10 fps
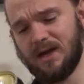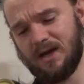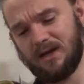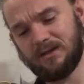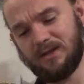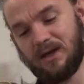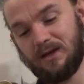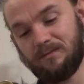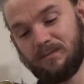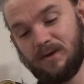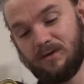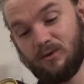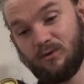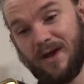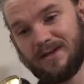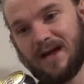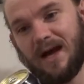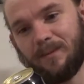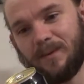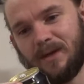and uh, an Imperial Red
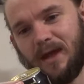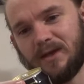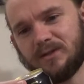IPA.